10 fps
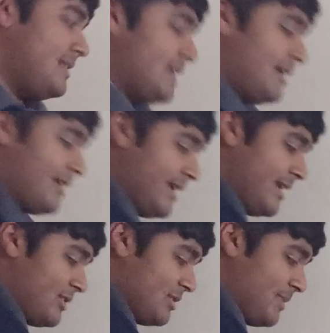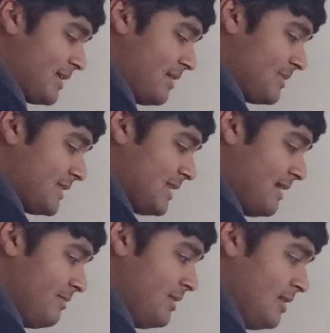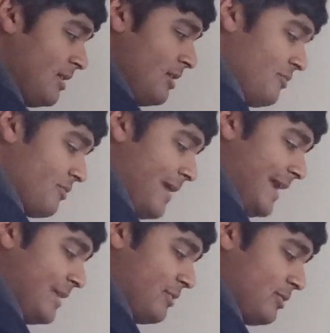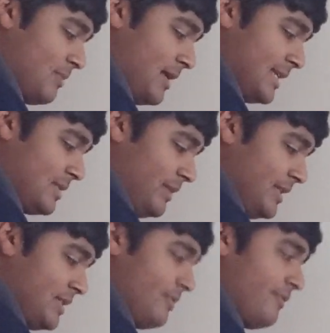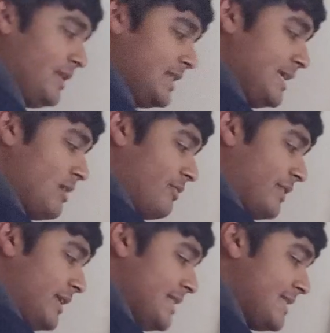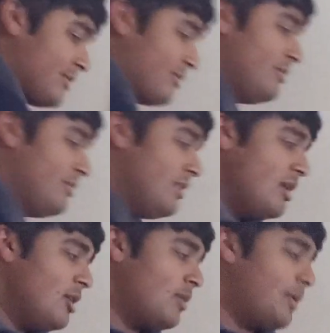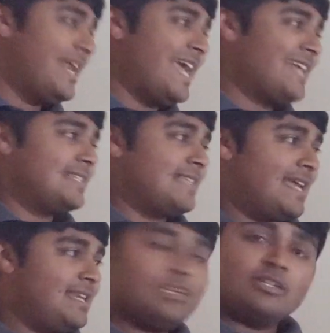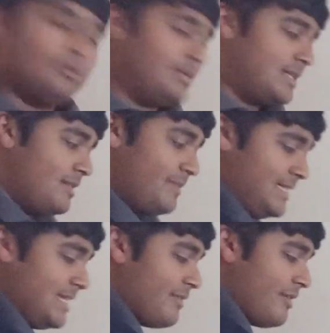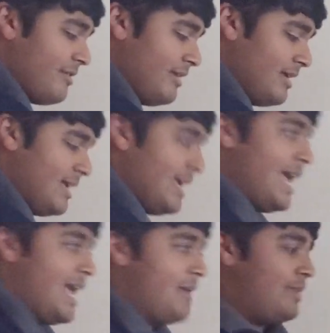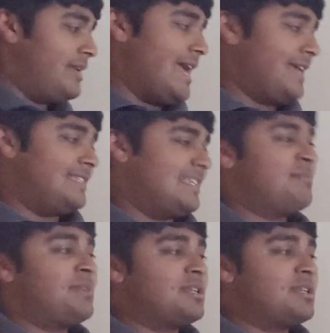this guy here just becomes a sum from n equals minus 1 to infinity of the integral. Well, when x is n, u is going to be 0. And when x is n